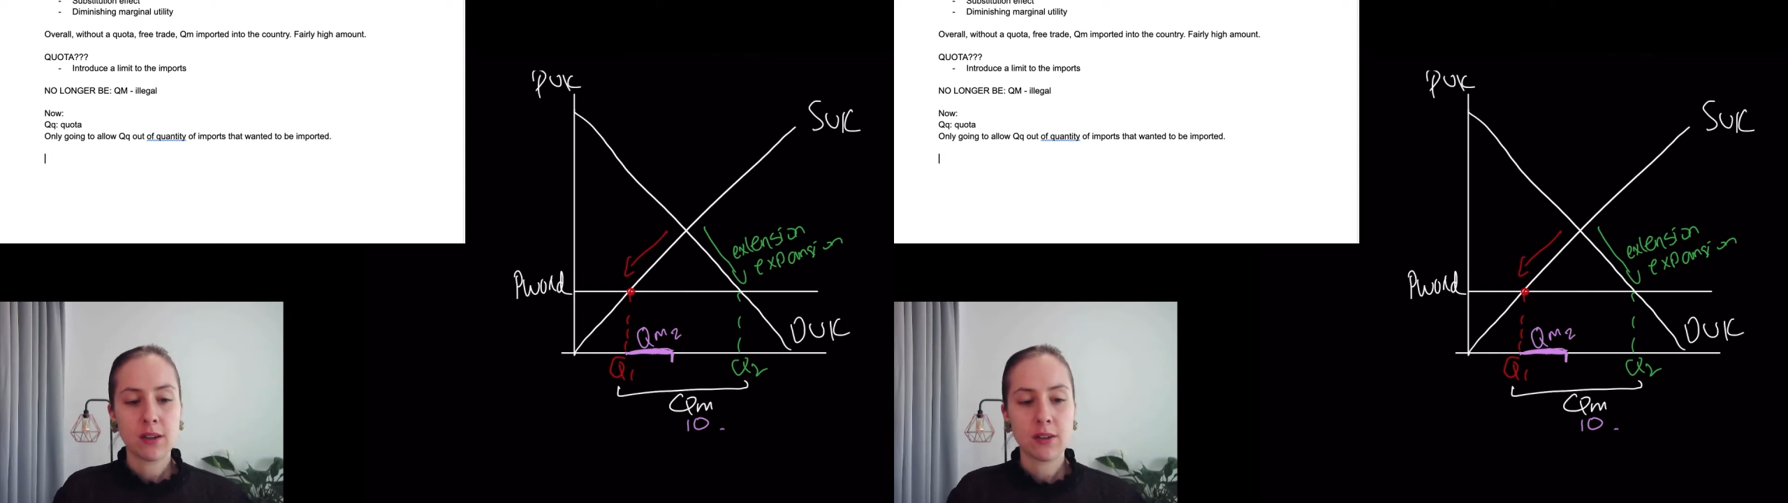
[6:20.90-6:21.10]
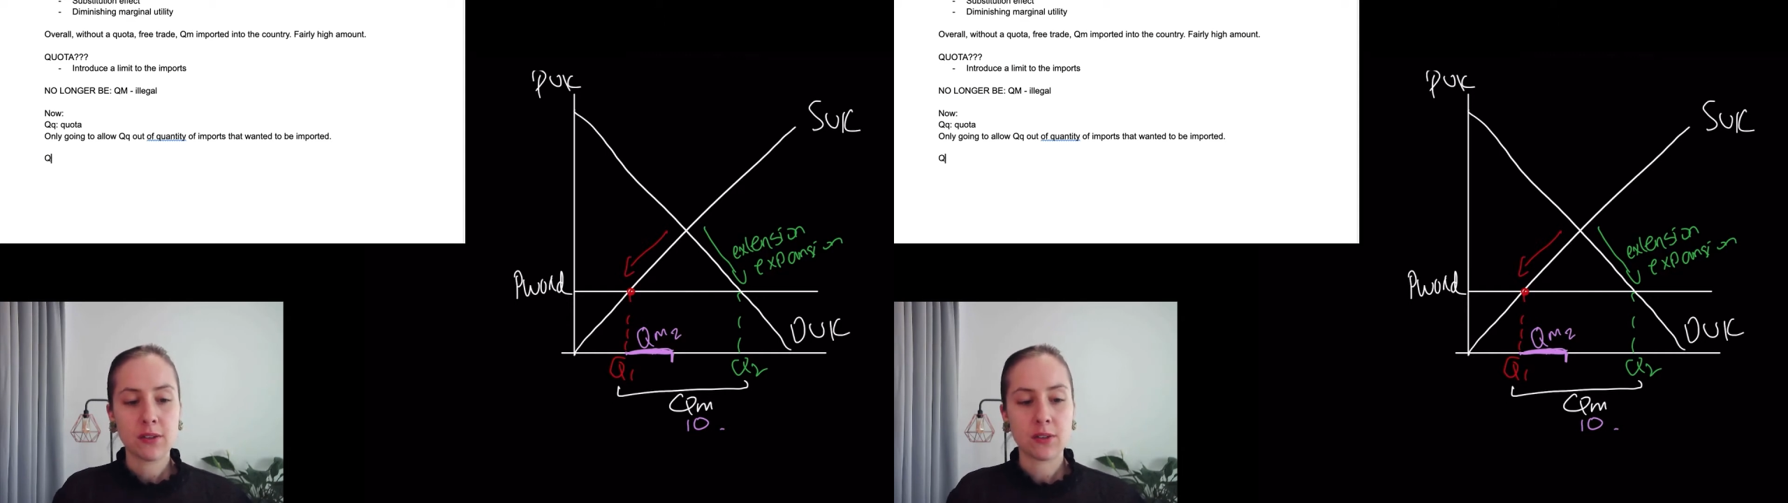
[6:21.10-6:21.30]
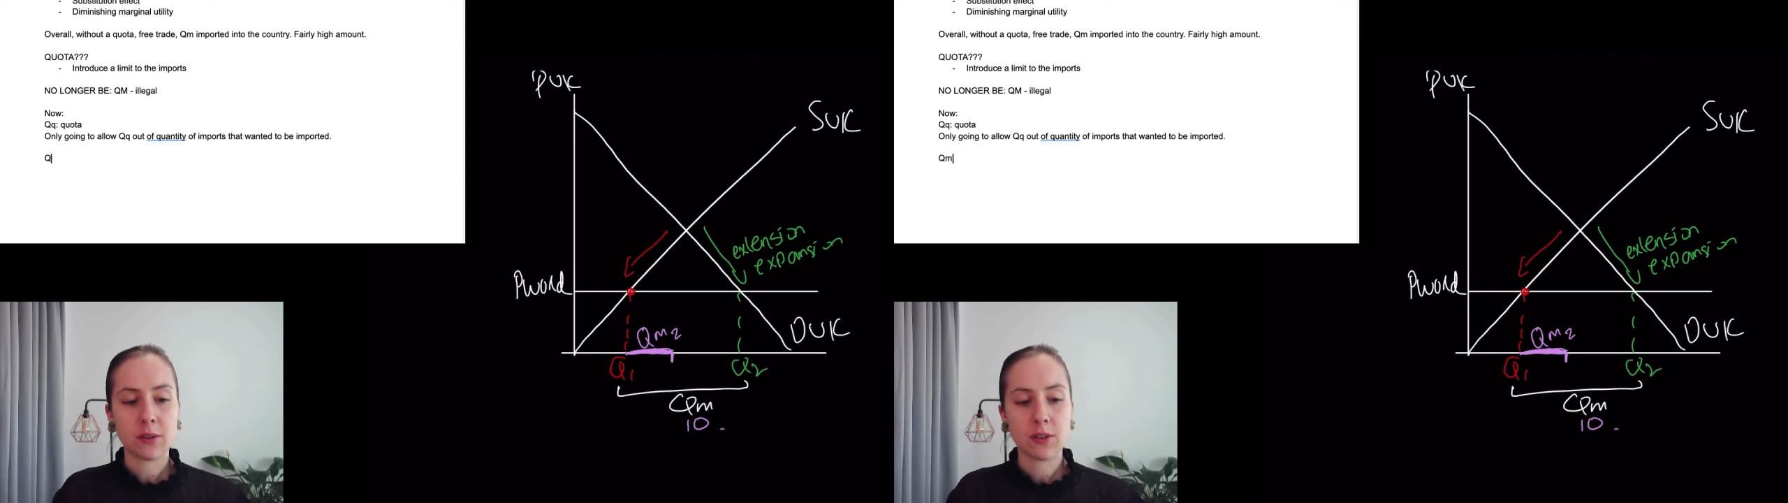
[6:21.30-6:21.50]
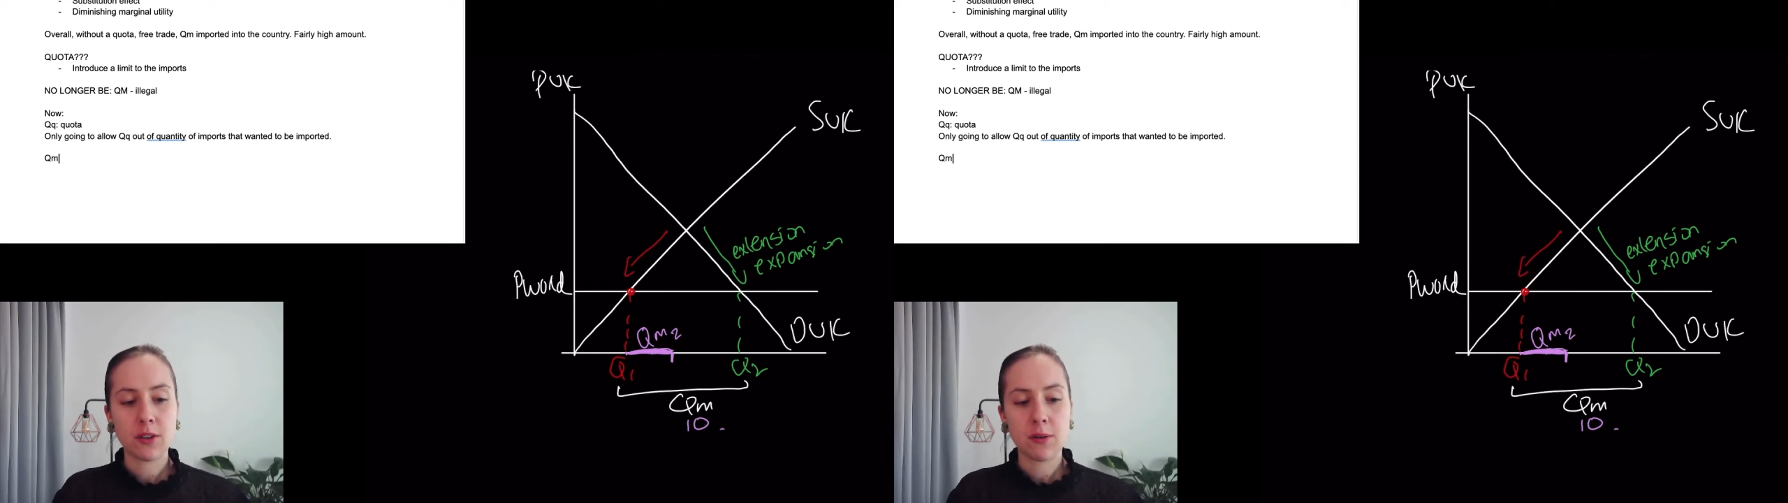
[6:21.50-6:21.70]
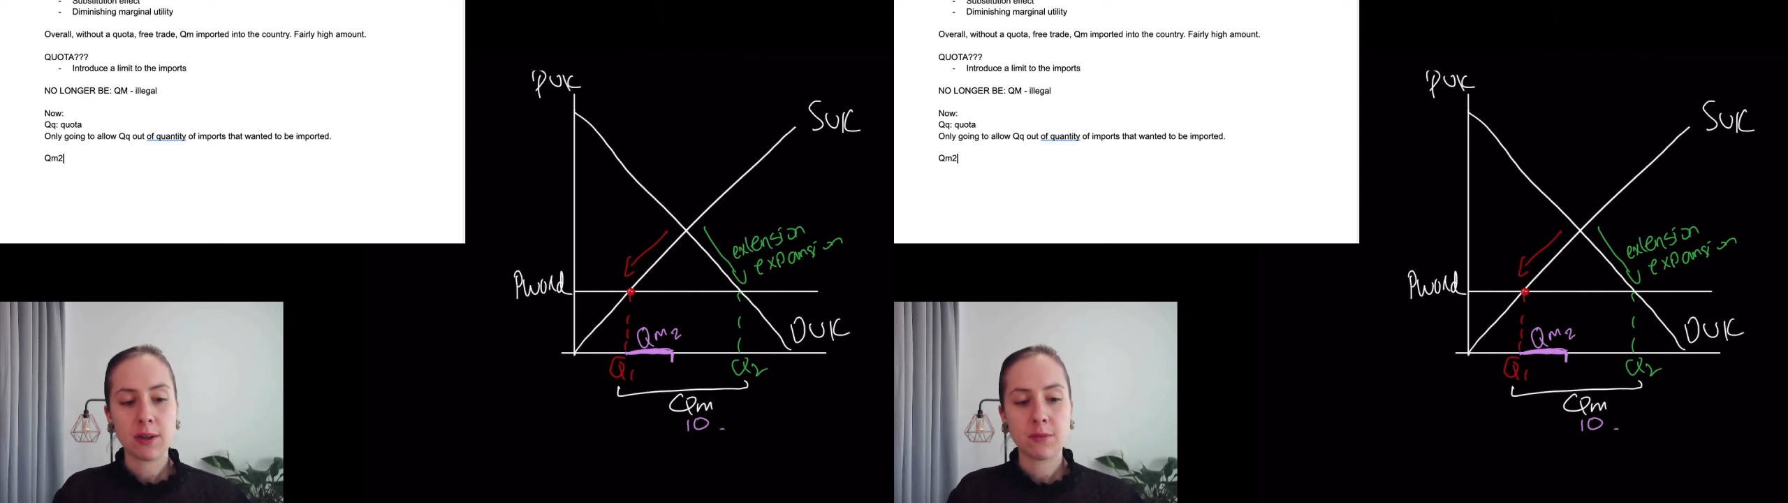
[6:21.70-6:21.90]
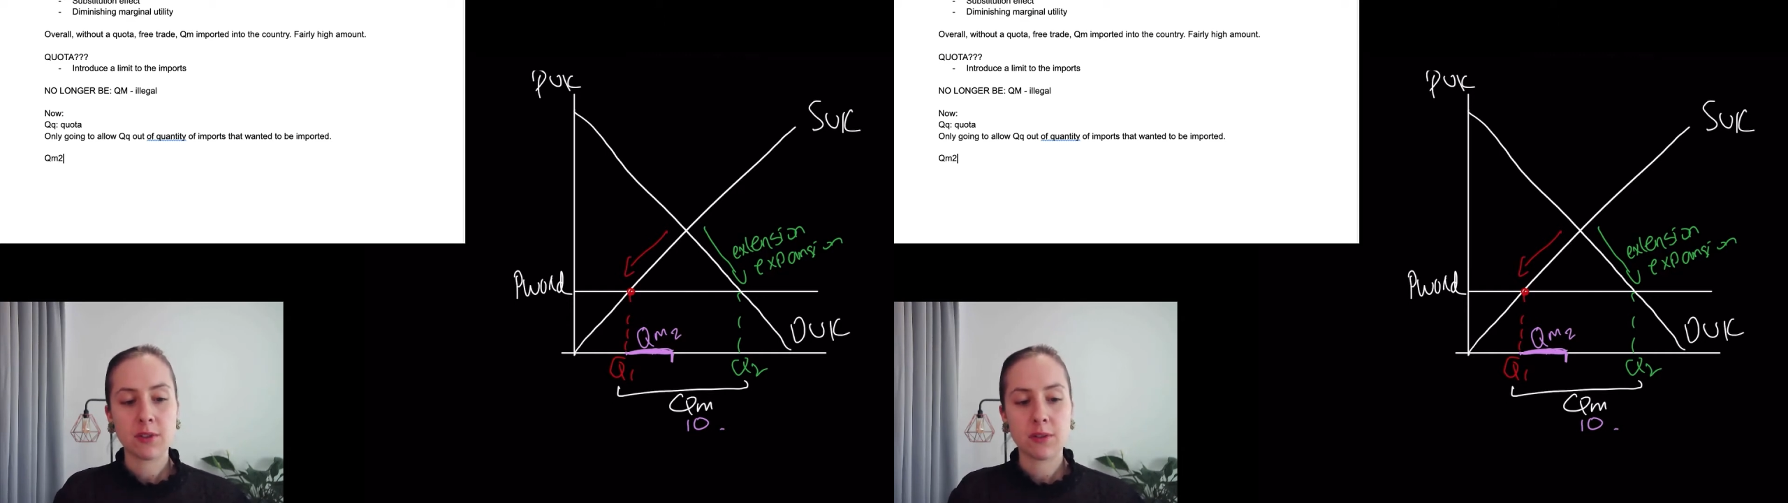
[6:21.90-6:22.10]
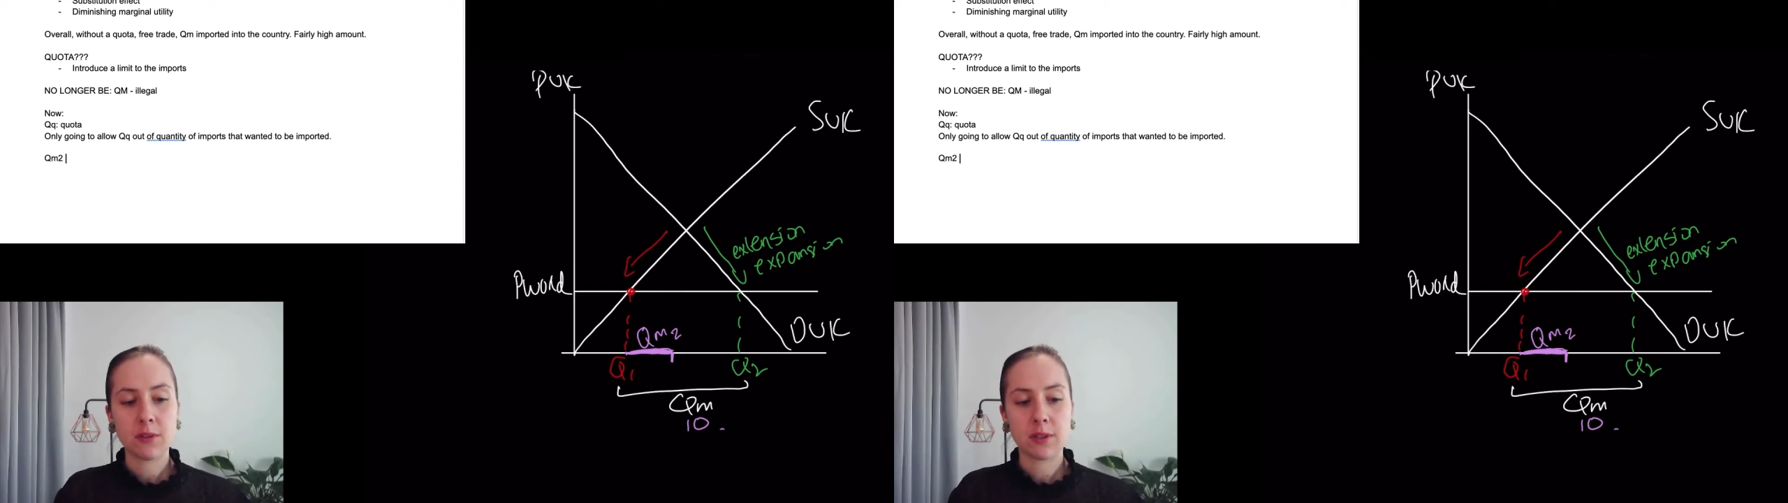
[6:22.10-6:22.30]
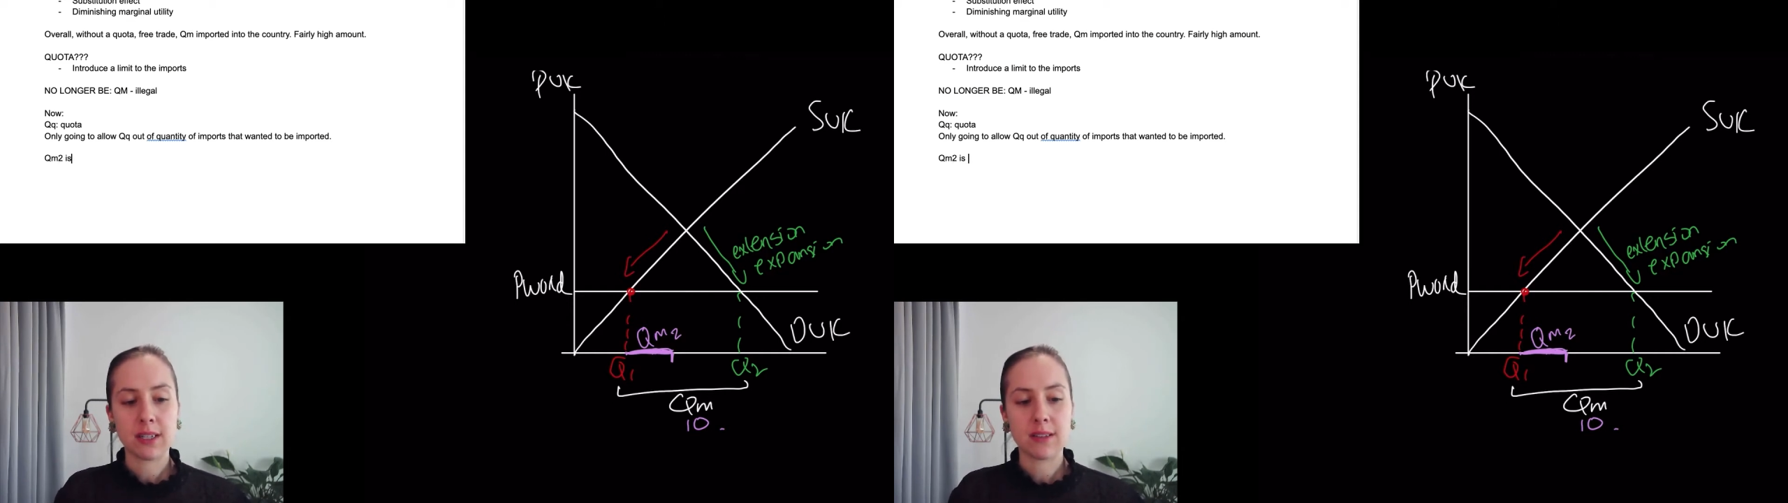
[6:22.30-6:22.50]
So
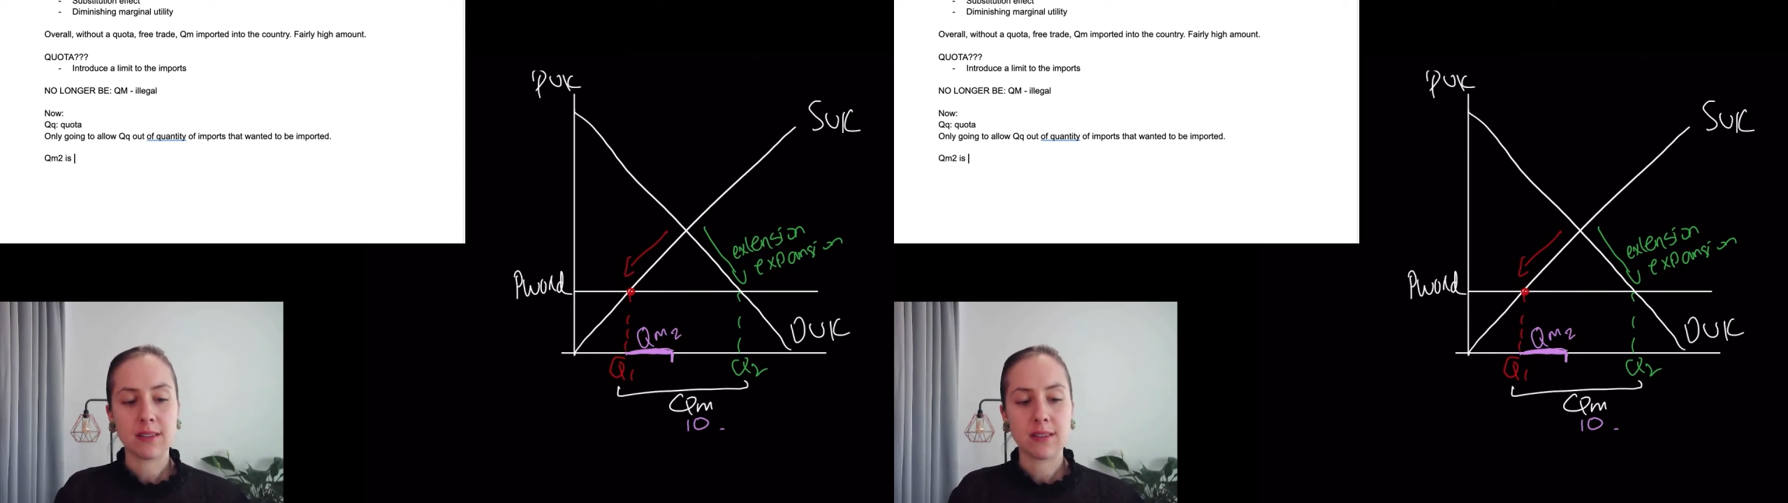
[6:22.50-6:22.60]
QM2 is